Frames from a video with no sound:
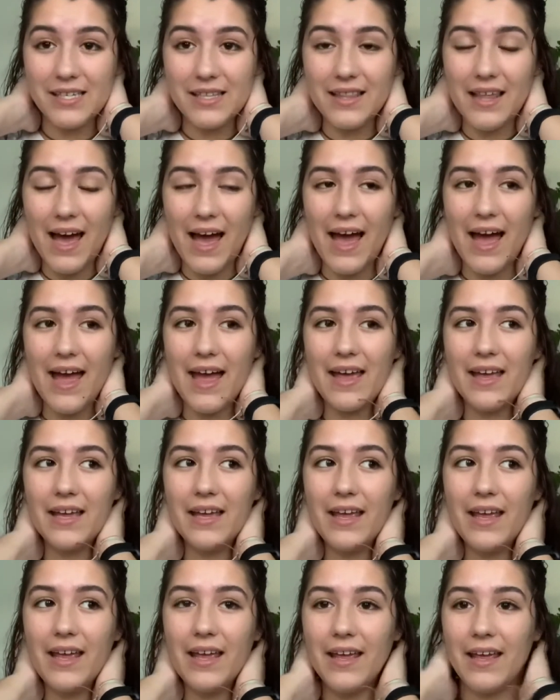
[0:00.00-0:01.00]
that
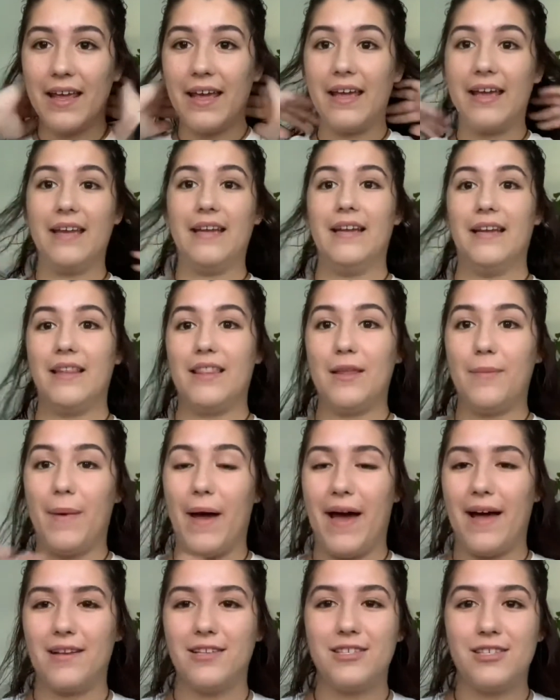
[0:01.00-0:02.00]
in the
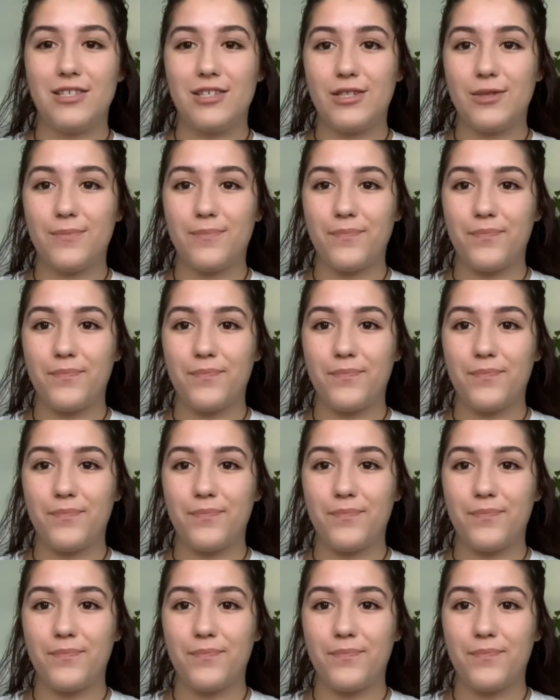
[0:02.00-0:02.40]
past